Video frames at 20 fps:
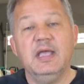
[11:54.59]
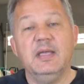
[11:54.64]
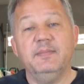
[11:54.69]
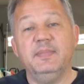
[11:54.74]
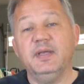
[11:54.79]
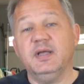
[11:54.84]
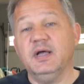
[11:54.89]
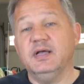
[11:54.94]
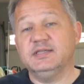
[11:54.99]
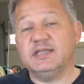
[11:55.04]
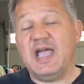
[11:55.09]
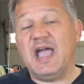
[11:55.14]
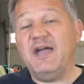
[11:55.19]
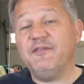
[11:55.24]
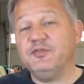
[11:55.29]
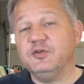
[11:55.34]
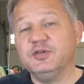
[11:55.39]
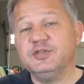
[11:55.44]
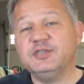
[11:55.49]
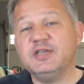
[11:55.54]
because
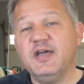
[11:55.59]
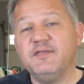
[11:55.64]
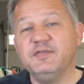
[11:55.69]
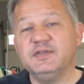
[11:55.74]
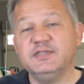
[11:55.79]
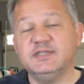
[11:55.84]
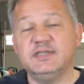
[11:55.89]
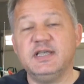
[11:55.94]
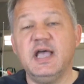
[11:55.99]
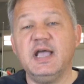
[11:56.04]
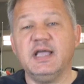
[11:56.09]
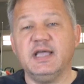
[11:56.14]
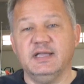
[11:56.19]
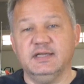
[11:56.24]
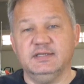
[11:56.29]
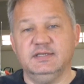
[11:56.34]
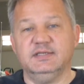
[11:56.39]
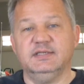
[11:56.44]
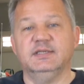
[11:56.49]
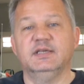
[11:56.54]
after 7
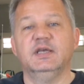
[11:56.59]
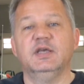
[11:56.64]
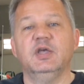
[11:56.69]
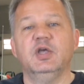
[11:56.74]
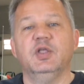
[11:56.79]
seconds,